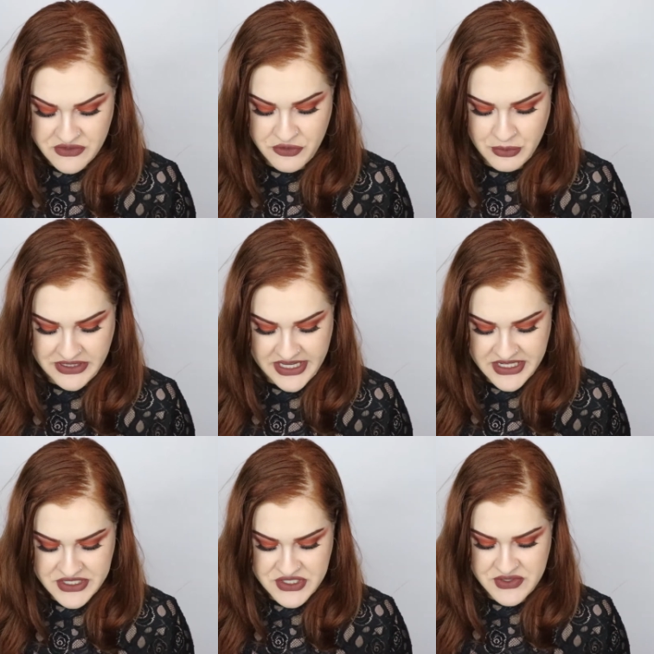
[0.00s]
If you would
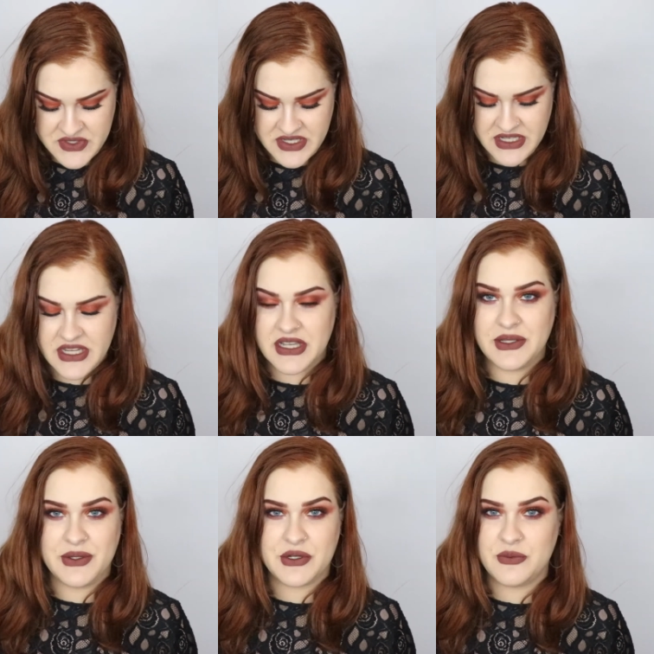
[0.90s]
like to see a
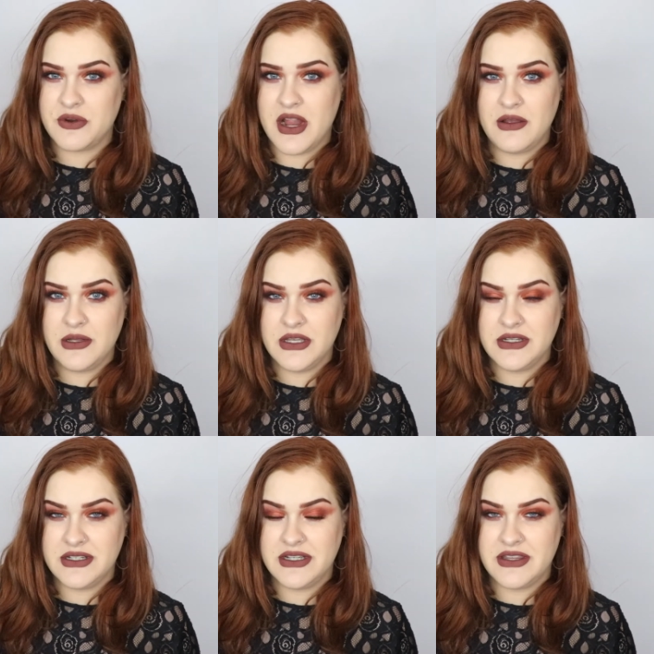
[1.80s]
glitter brow look,